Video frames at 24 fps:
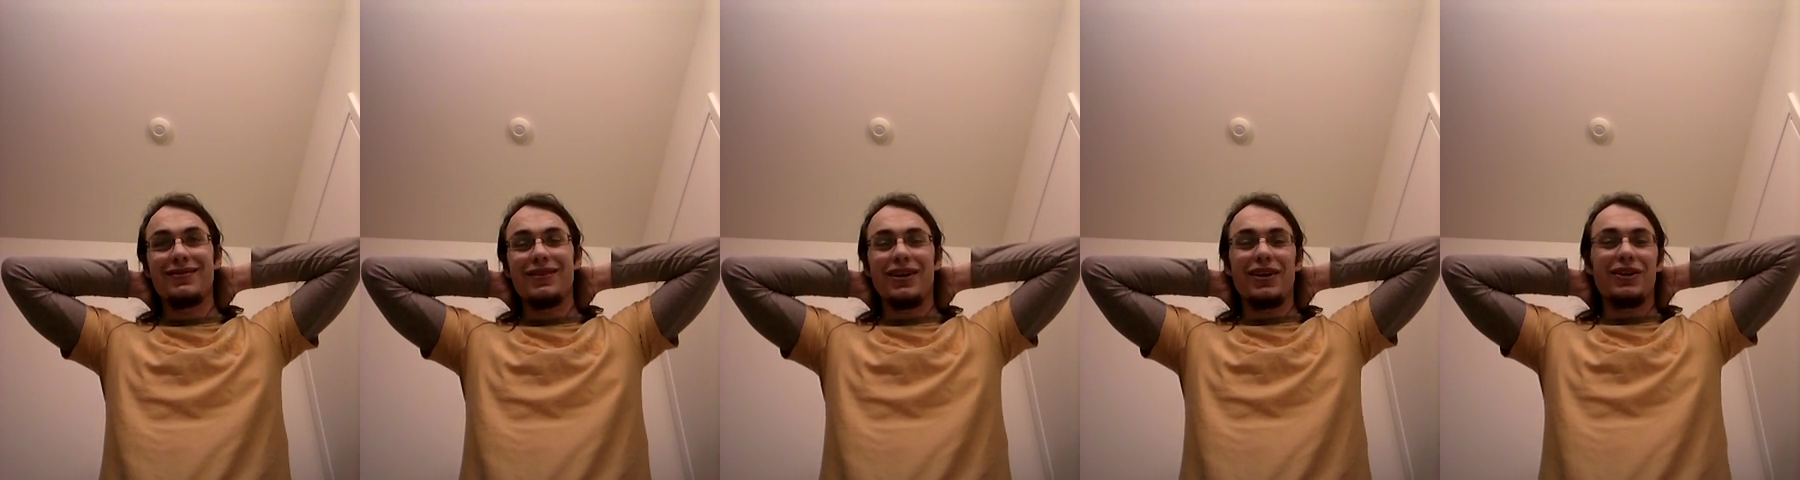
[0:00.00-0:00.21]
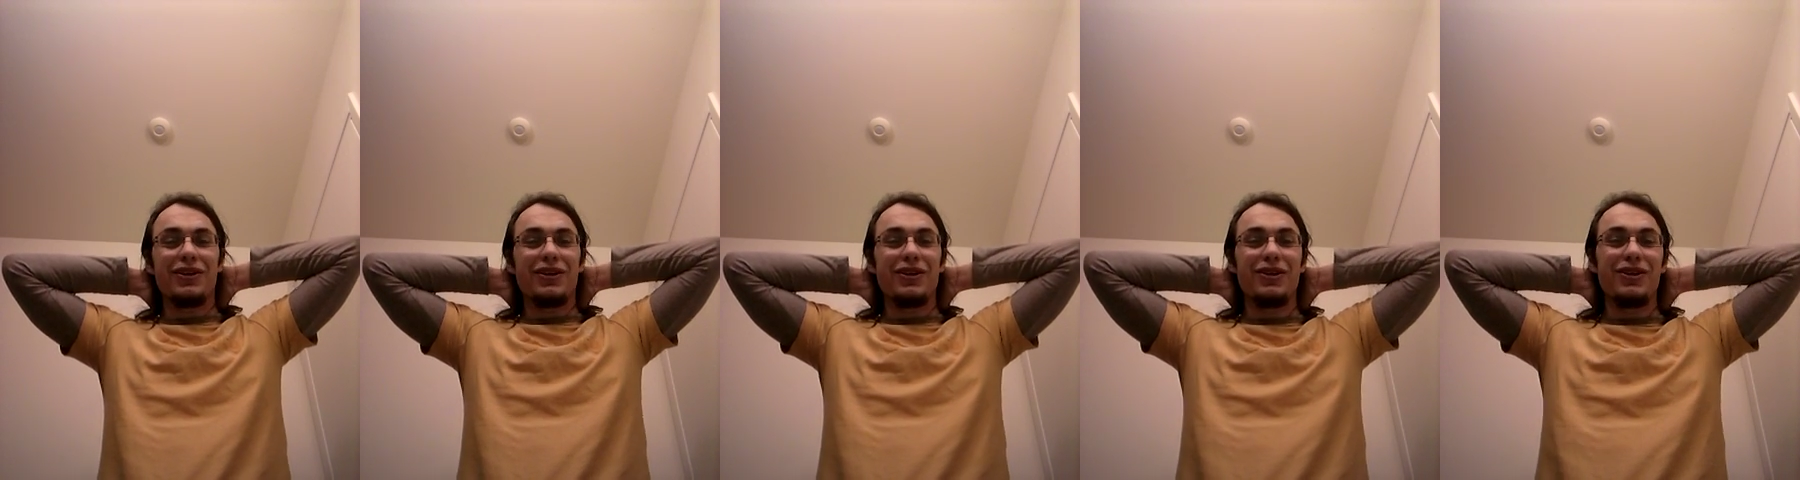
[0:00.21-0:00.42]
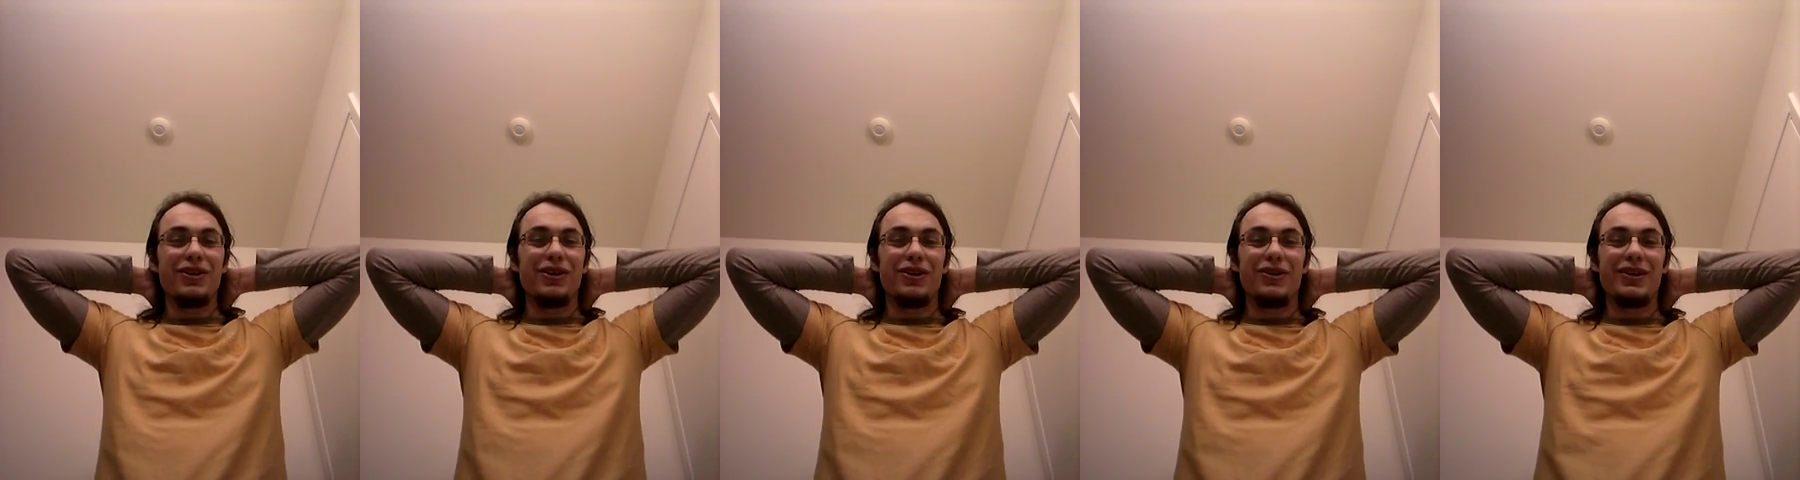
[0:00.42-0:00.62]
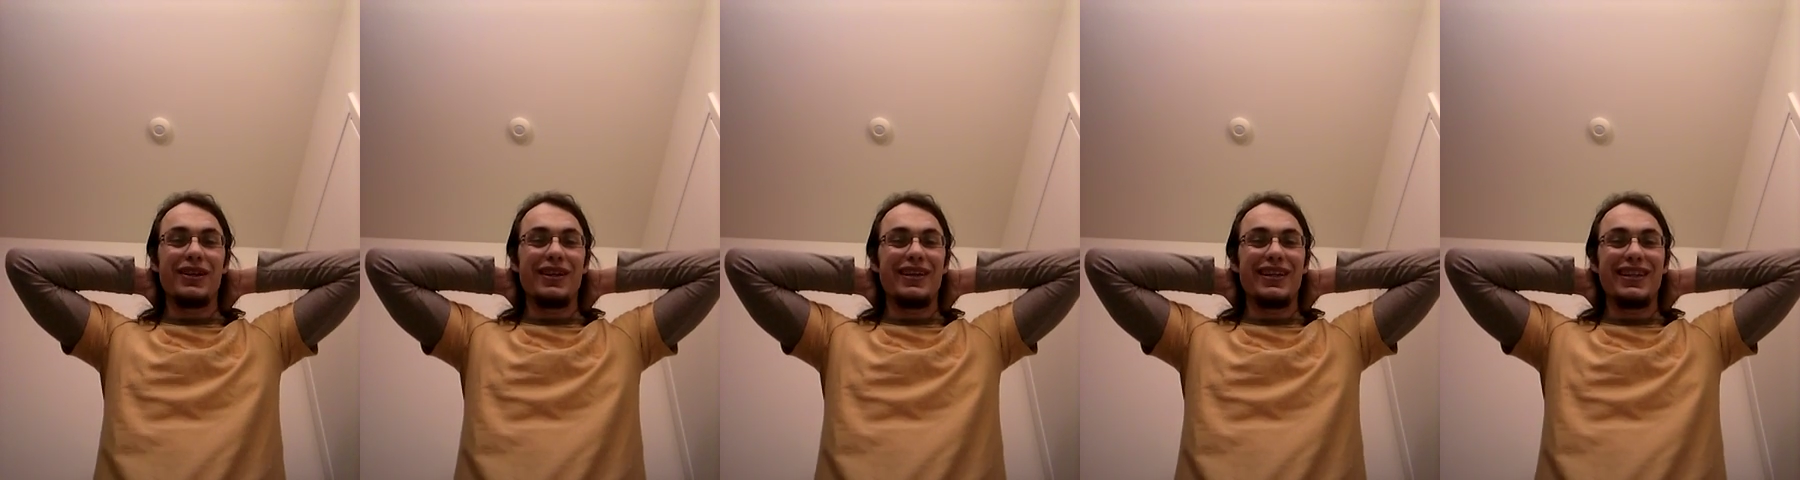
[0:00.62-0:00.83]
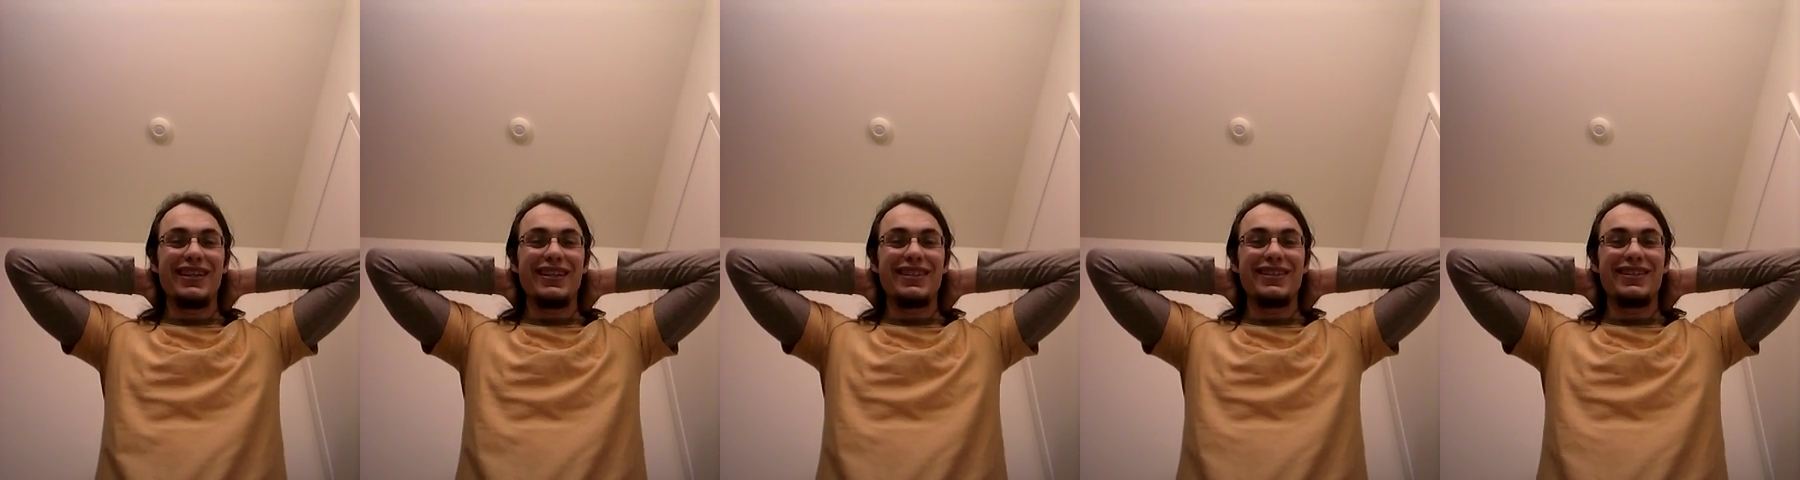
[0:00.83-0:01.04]
Oh, you know what
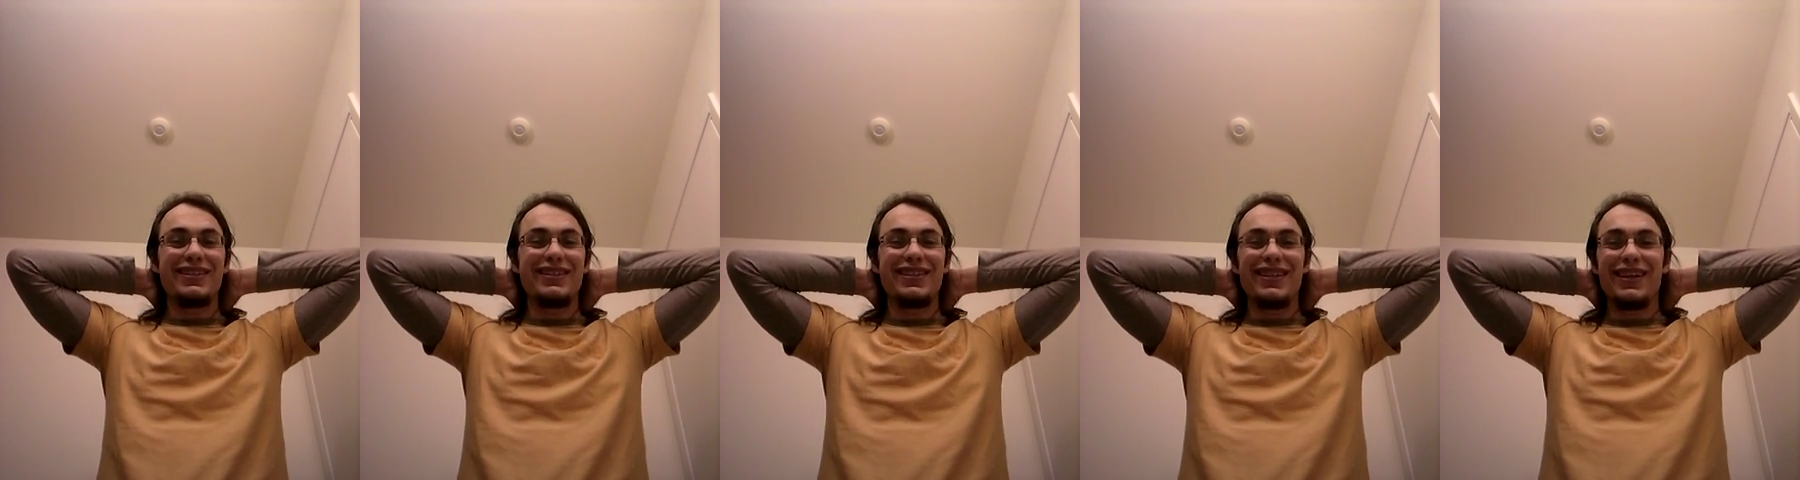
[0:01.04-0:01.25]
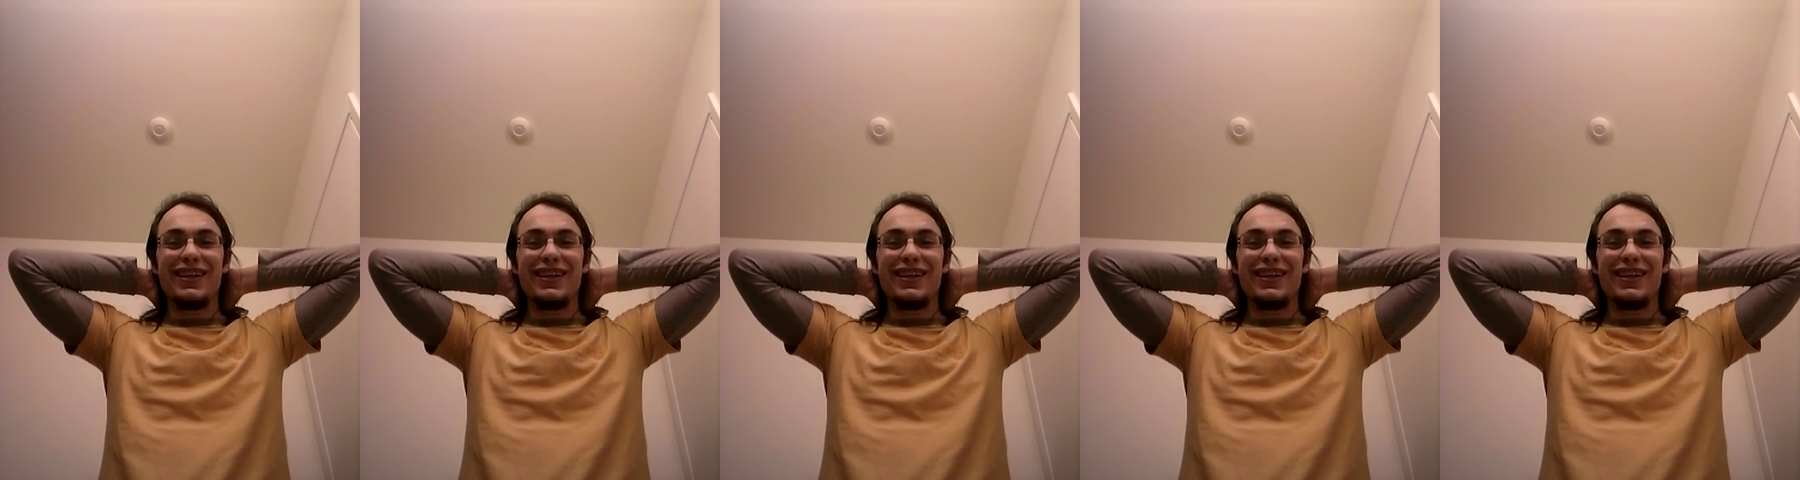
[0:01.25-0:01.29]
it is.